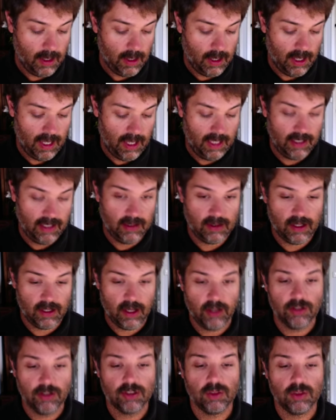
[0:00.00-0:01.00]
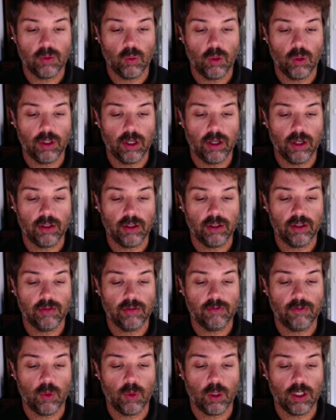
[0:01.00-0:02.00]

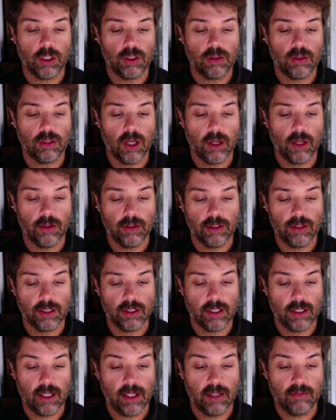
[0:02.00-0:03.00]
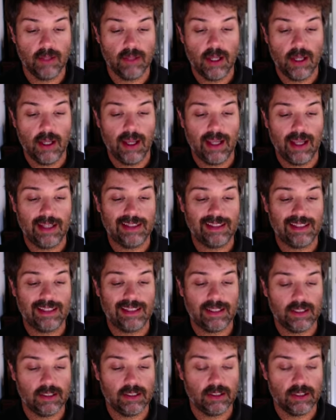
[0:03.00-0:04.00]

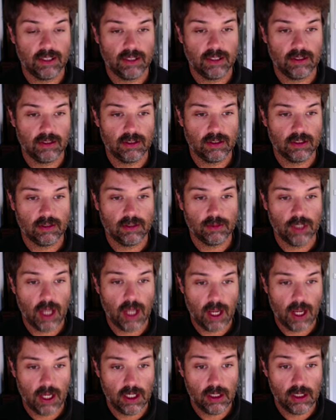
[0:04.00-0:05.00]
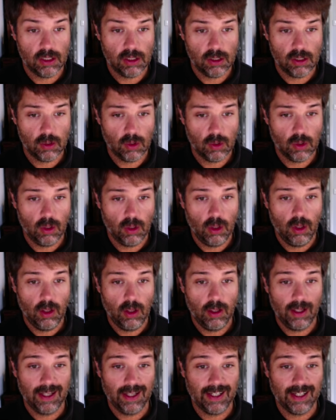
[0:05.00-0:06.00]
$8,142.18 and some change
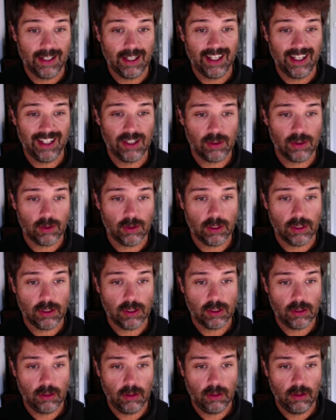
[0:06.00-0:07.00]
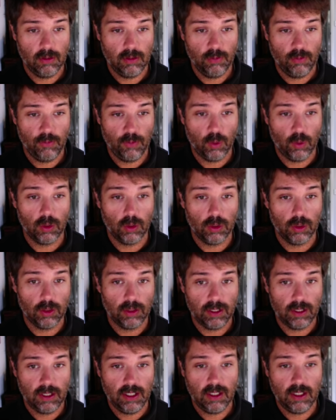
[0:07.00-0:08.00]
in interest for the
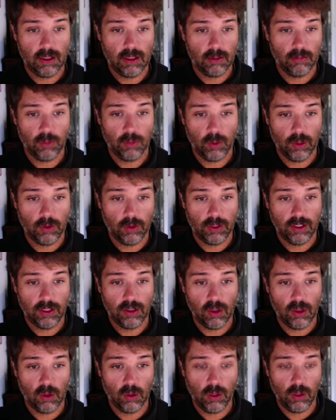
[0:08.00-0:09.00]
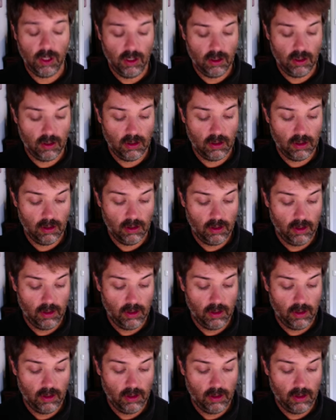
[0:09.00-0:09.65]
year. But we don't need the whole year,